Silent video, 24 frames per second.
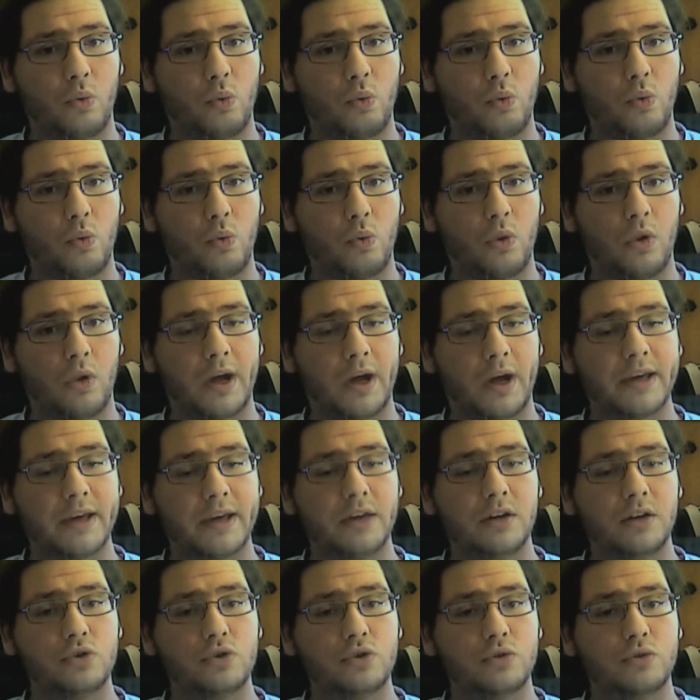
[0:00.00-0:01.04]
Like,
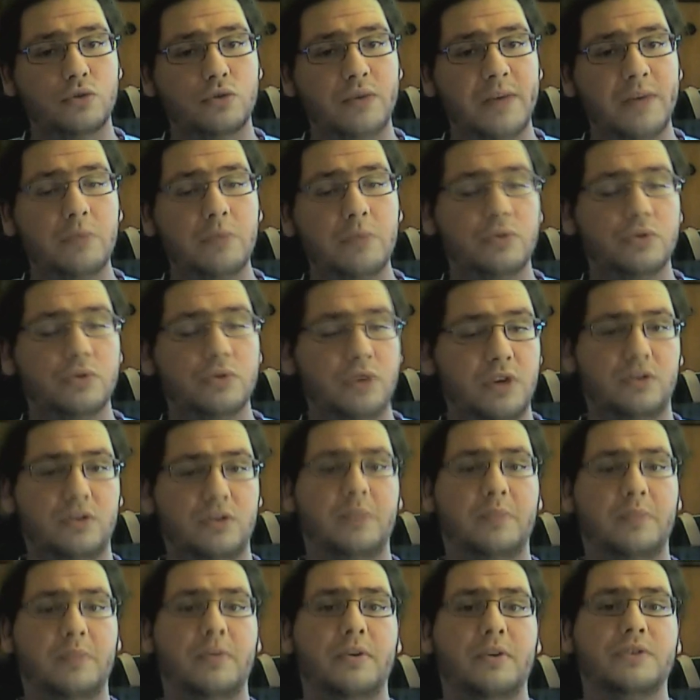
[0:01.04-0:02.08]
you should be able to hear the
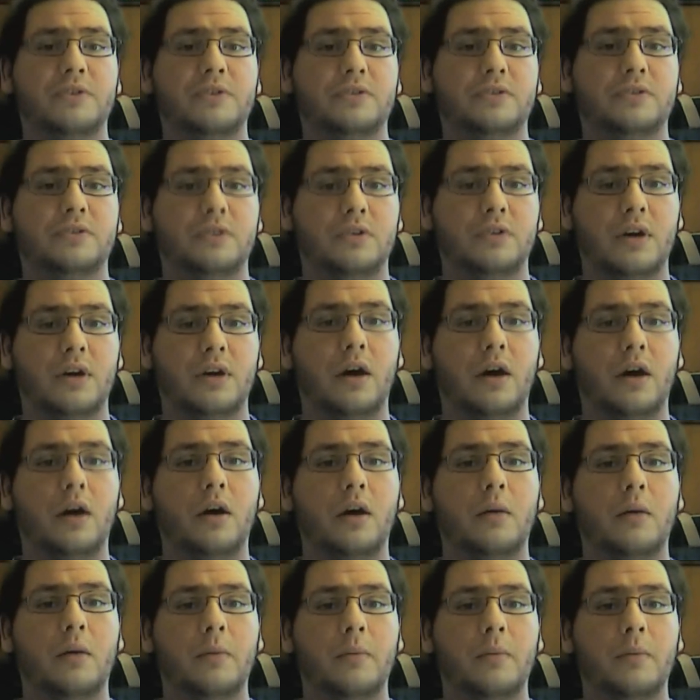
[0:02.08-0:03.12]
person
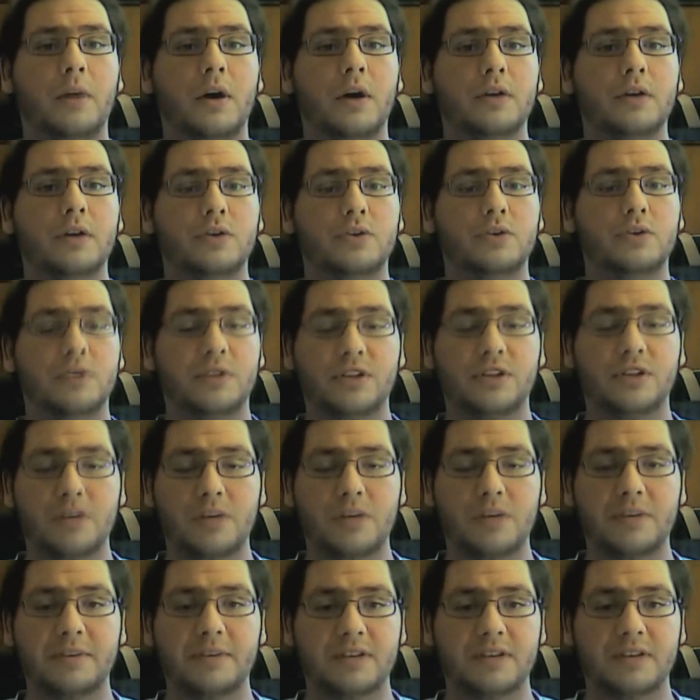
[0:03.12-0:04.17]
um, uh, during the
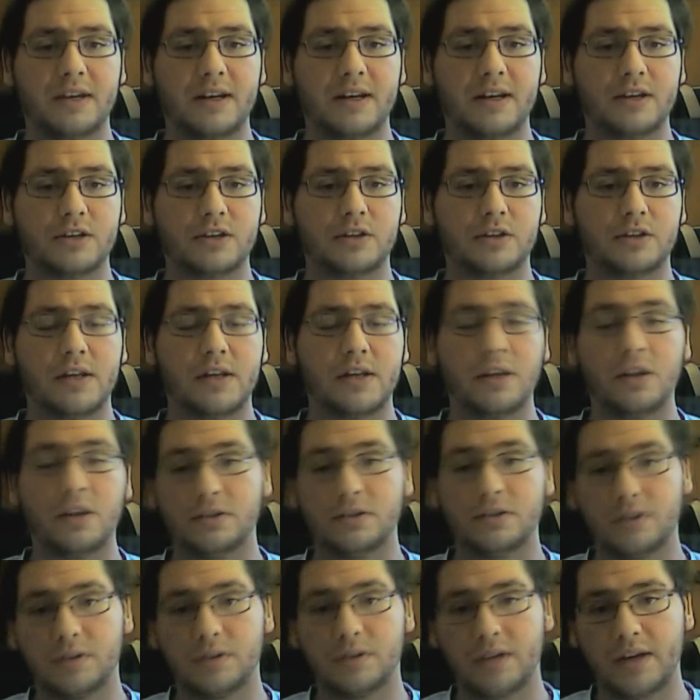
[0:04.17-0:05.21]
champion selection and not
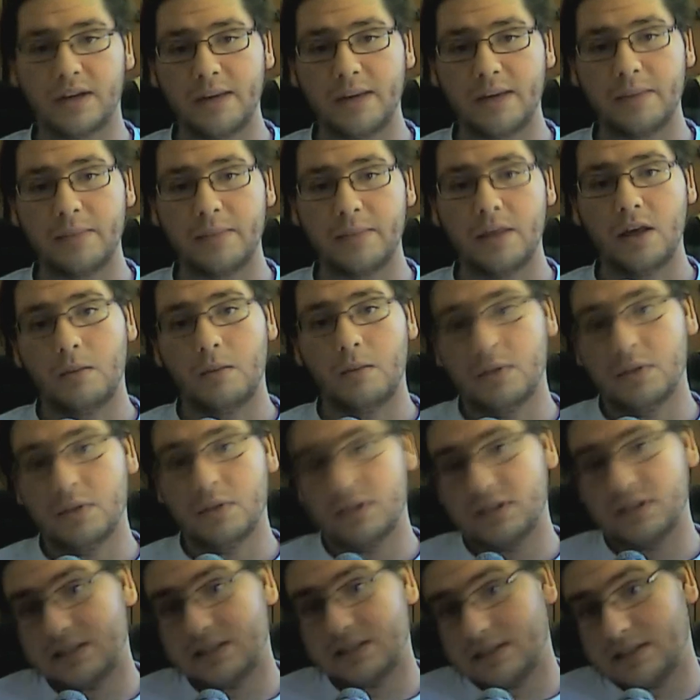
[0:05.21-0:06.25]
in game, but
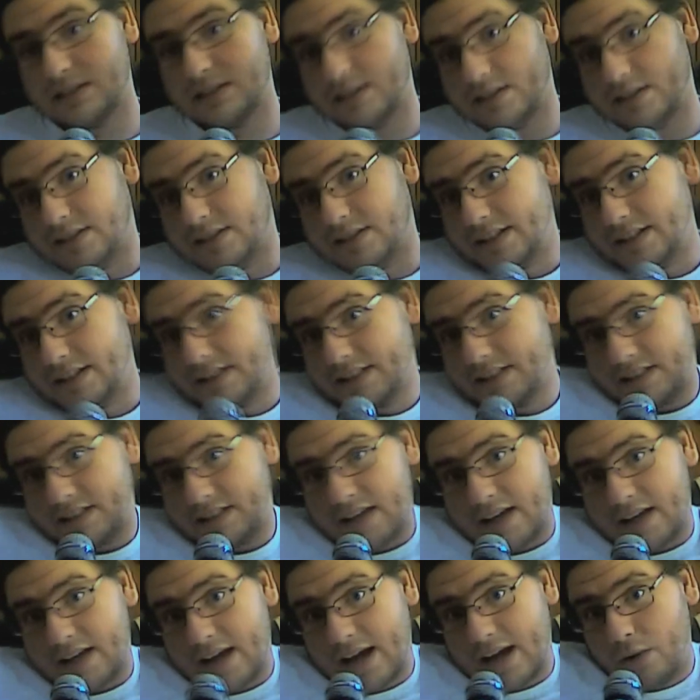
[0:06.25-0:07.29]
that's
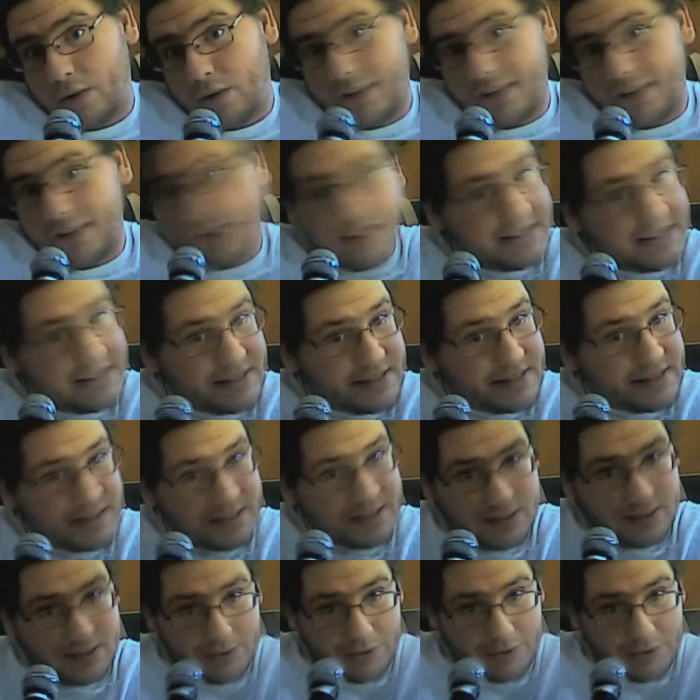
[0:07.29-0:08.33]
how it is.
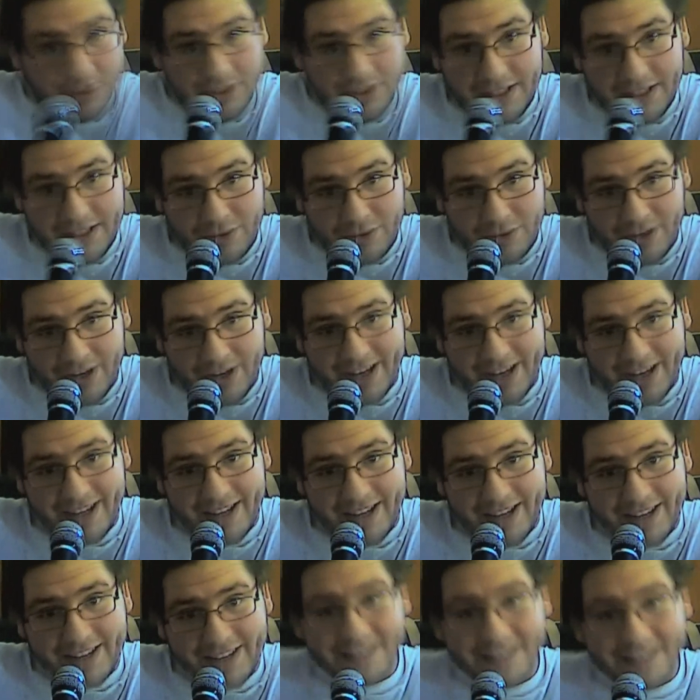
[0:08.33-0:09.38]
Well done, Riot.